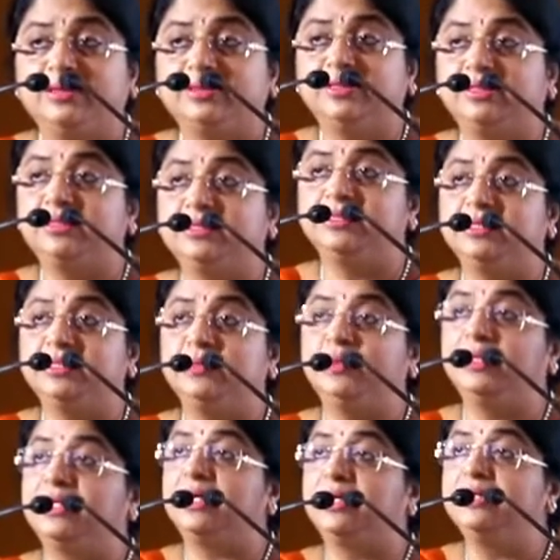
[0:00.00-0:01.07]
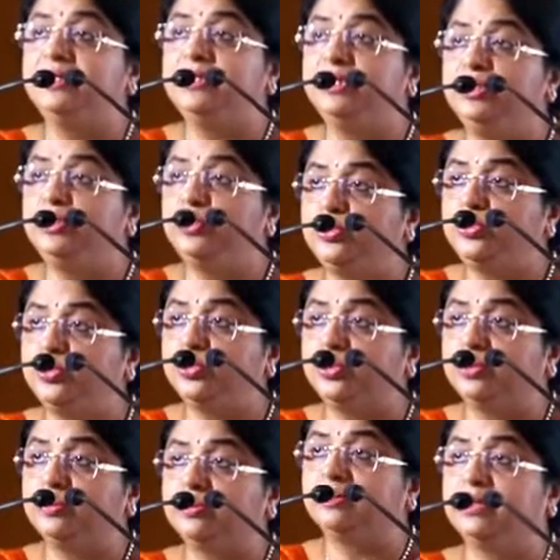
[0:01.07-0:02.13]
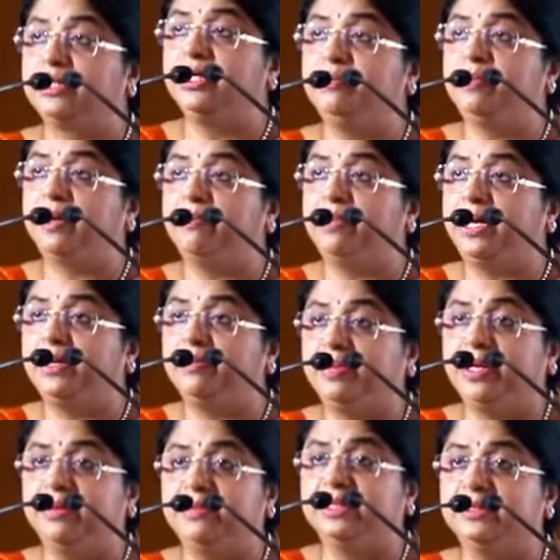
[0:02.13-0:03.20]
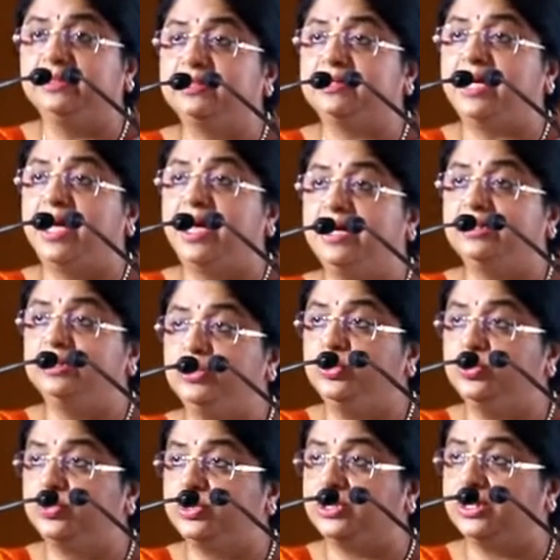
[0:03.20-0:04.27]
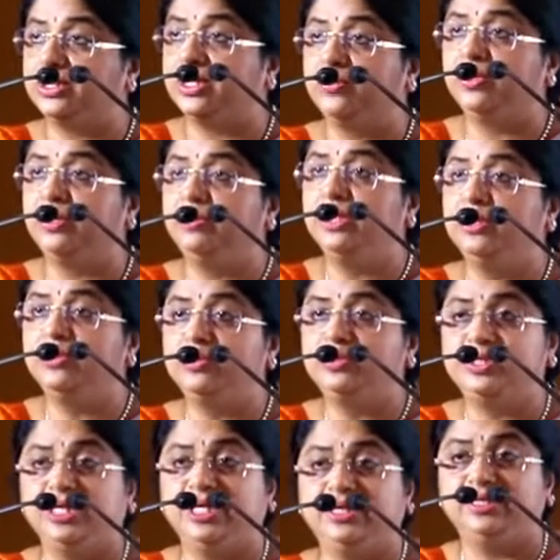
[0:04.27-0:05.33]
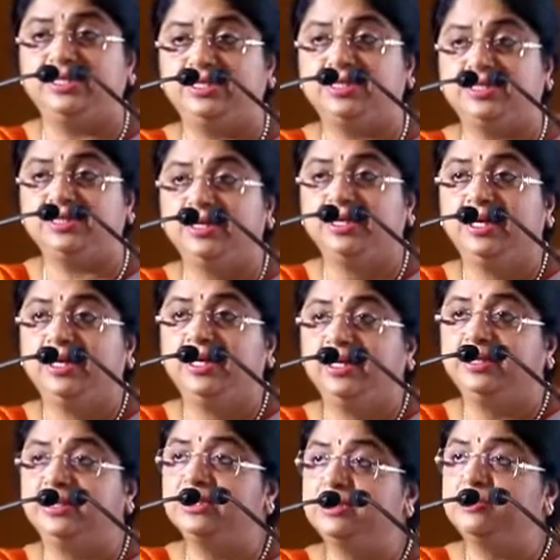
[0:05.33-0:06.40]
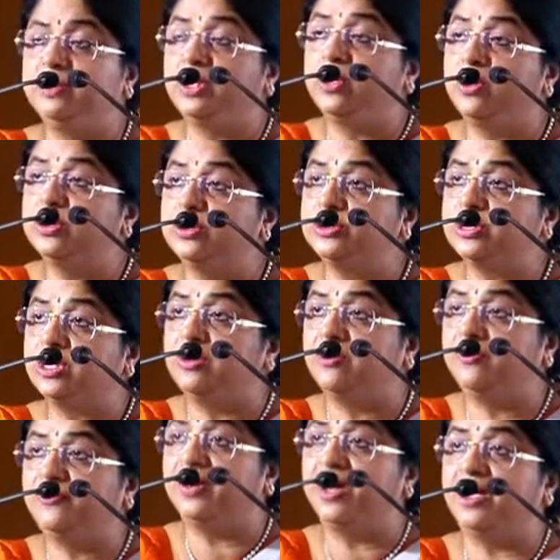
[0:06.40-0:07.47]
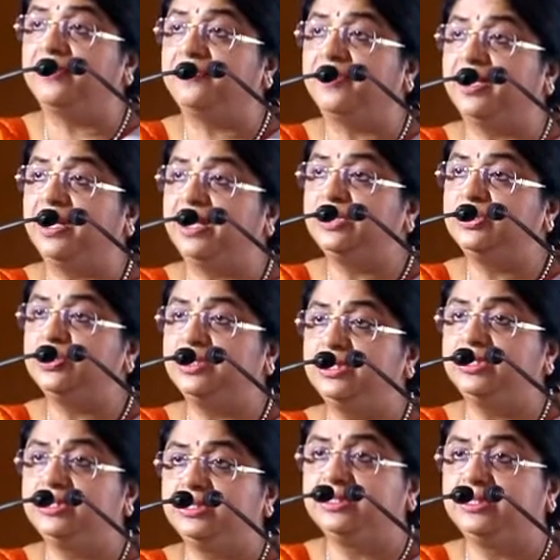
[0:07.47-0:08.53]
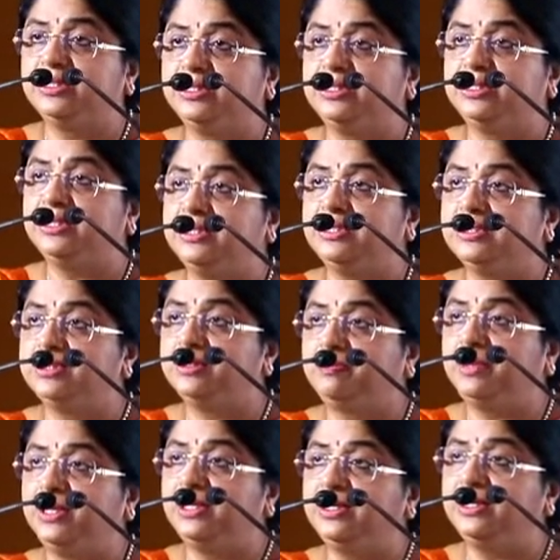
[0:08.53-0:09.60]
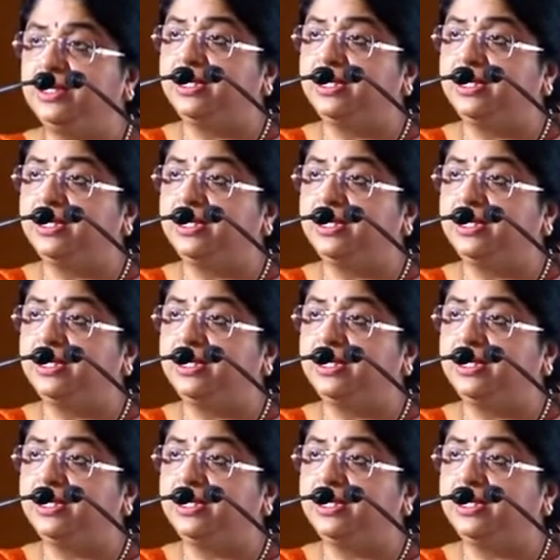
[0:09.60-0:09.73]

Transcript: Darcy we continue to keep up our payments as usual. There will be no change. It is because of our financial integrity and discipline,